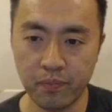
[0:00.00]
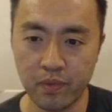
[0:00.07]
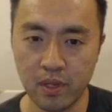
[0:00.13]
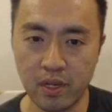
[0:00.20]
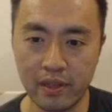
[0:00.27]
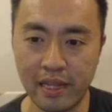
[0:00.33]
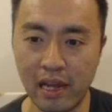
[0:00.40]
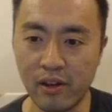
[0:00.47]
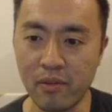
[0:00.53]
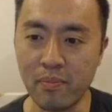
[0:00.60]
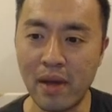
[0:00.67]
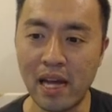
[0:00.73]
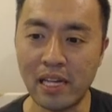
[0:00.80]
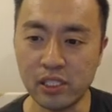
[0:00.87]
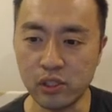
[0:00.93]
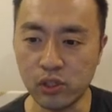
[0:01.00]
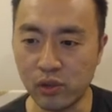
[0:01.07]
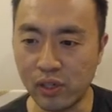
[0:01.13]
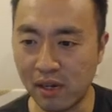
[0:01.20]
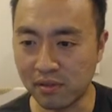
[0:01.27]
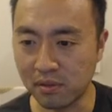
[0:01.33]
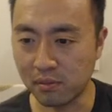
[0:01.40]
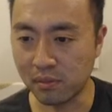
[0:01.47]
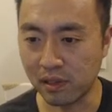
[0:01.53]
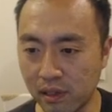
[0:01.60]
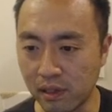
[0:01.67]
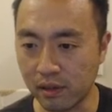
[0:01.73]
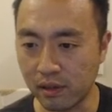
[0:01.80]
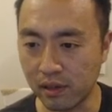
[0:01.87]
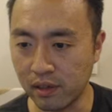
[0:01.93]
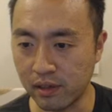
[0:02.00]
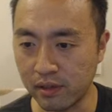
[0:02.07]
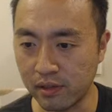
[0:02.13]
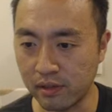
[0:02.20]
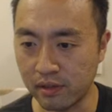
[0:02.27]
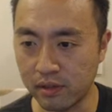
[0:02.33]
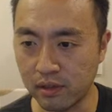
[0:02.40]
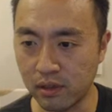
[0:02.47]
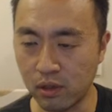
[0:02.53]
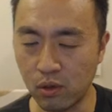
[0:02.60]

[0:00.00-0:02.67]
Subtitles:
Now imagine you have something like this